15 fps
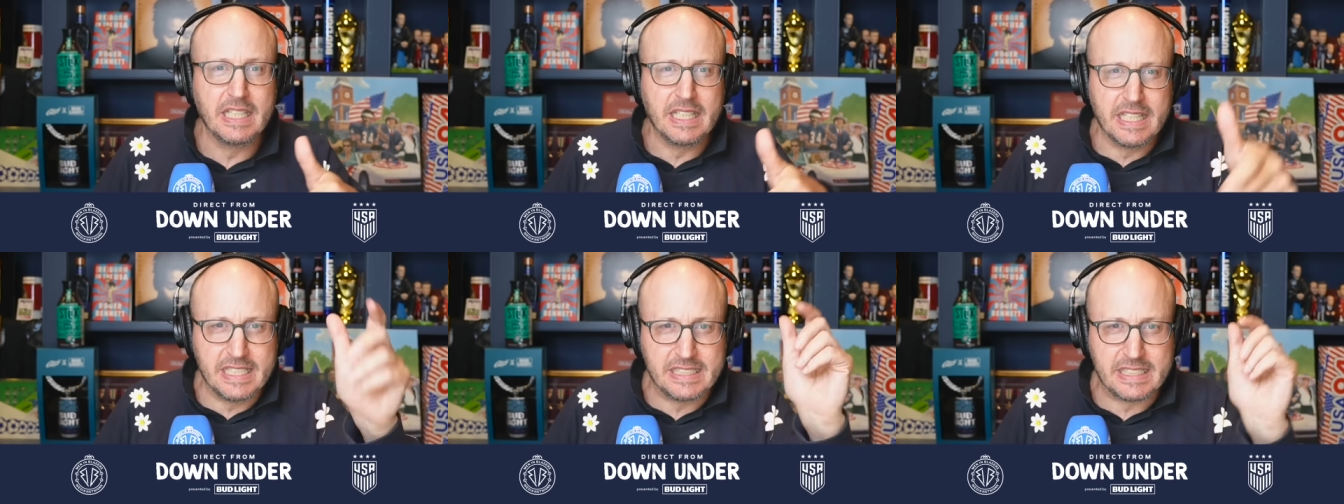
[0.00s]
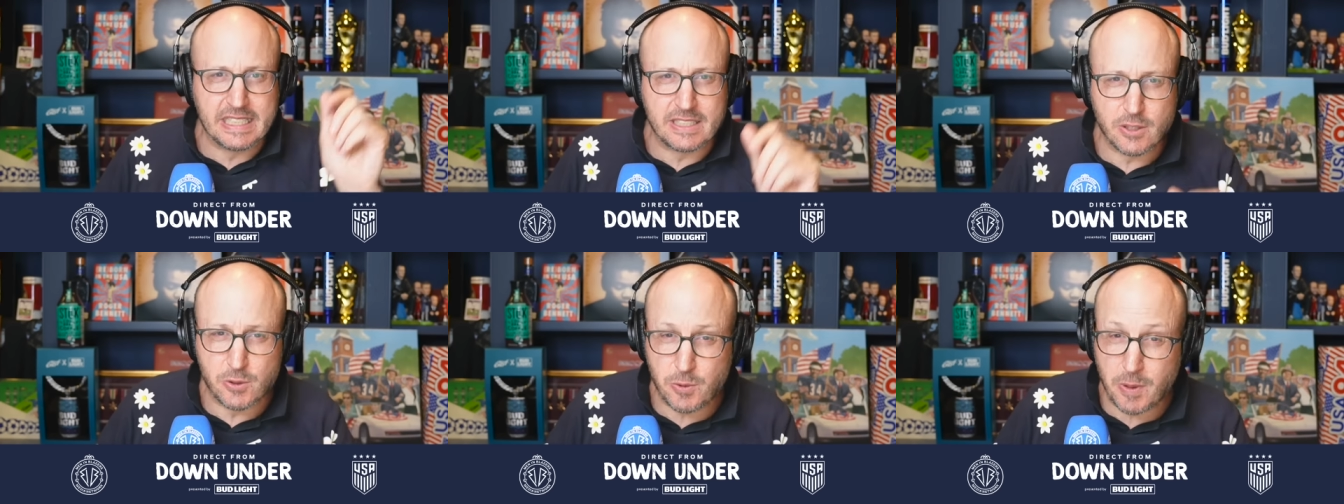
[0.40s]
Easy
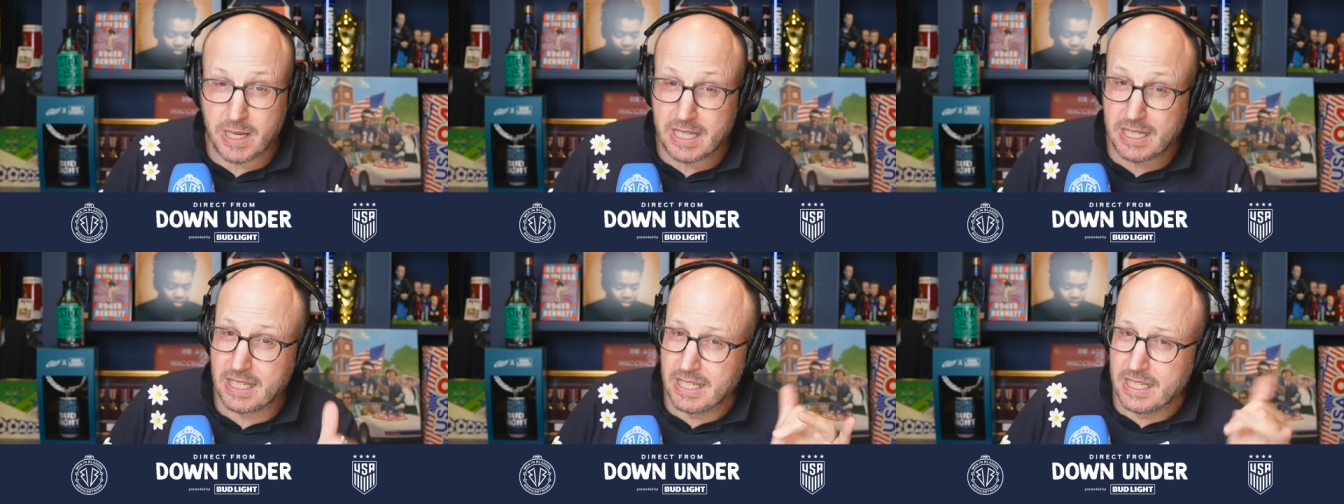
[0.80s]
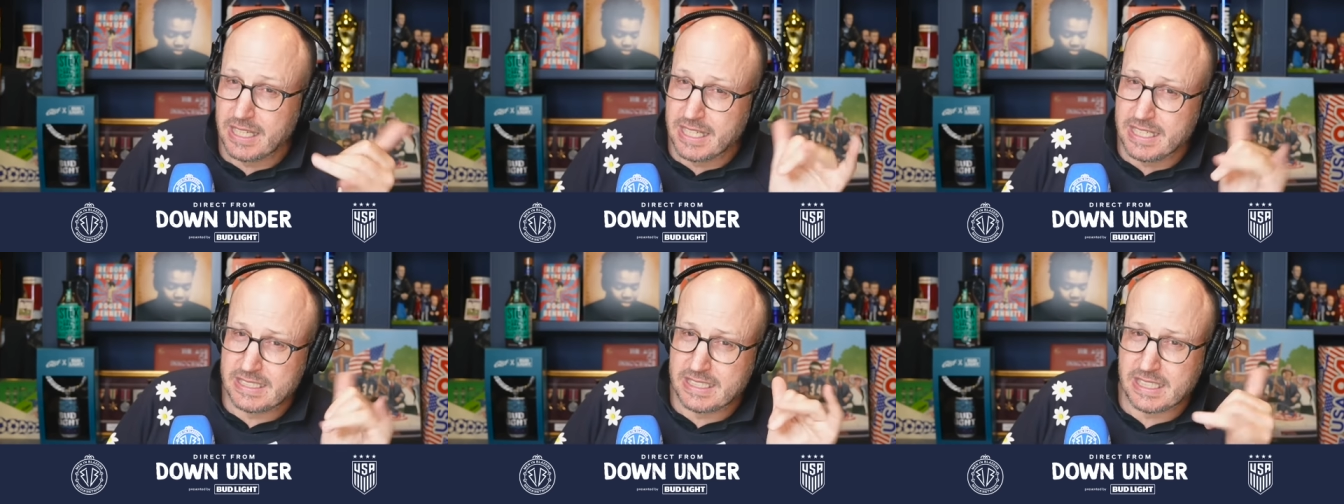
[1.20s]
to drink,
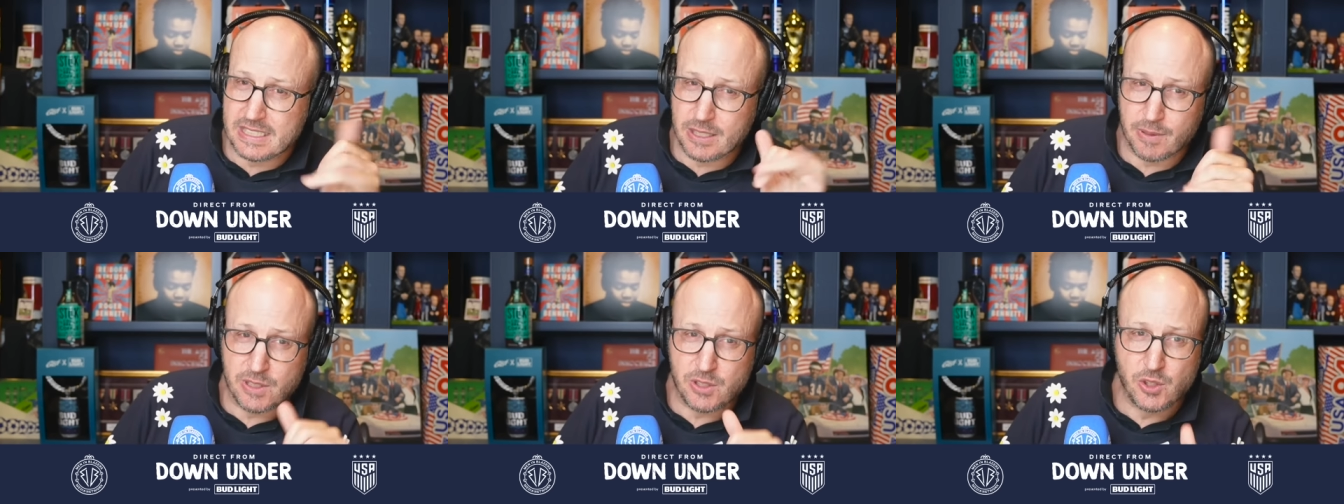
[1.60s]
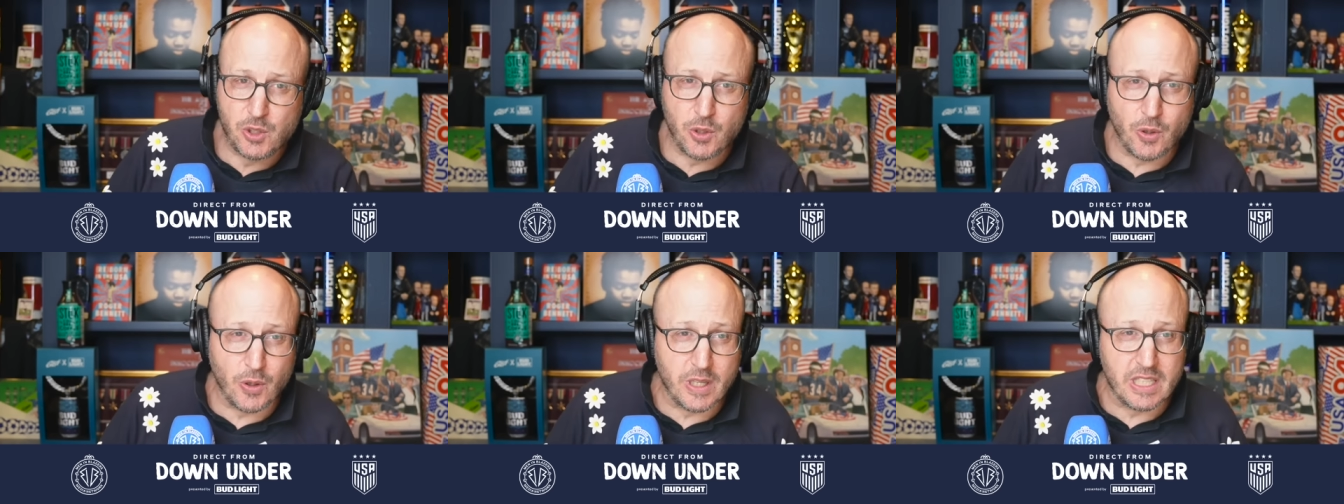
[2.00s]
easy to
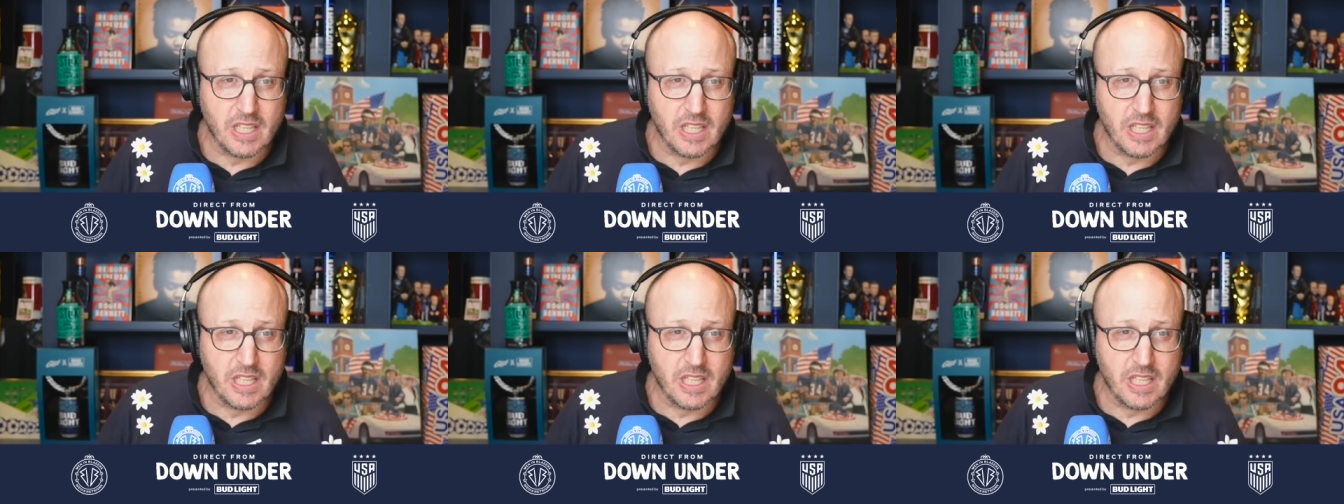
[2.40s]
enjoy.